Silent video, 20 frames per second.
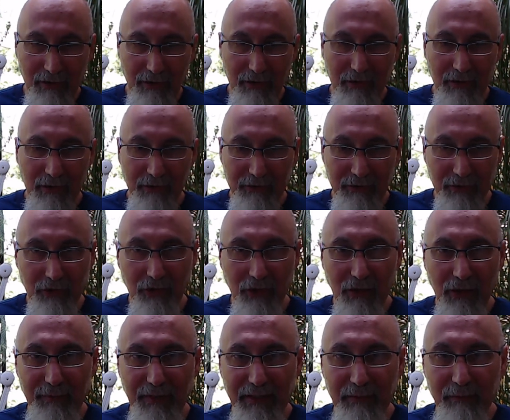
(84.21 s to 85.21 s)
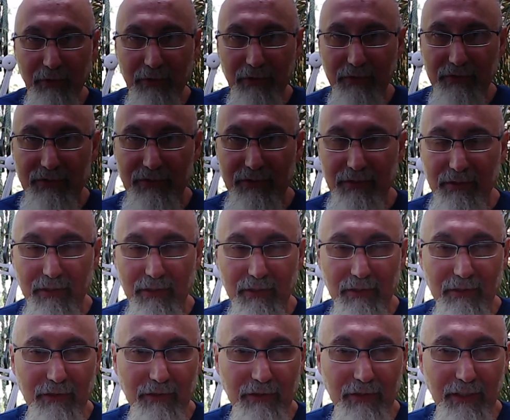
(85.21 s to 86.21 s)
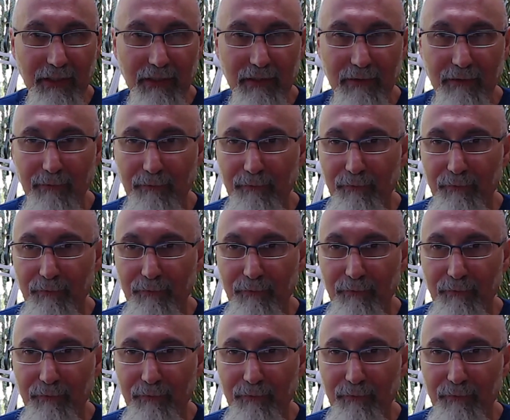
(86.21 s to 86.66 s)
on comic books, okay,